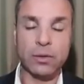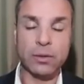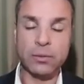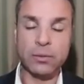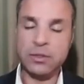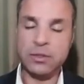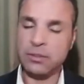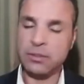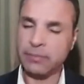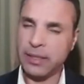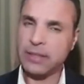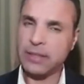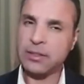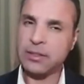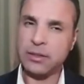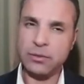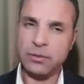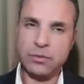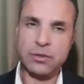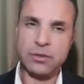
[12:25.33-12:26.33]
It was
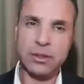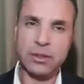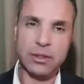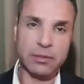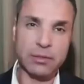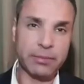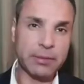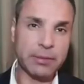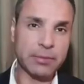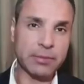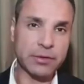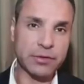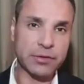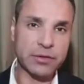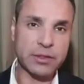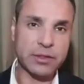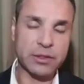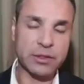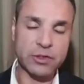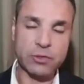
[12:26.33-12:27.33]
amazing to see that people are
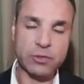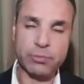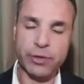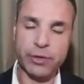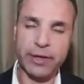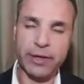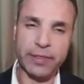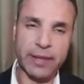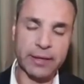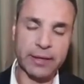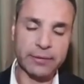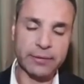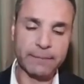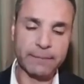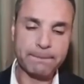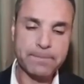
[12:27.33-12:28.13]
still spraying that.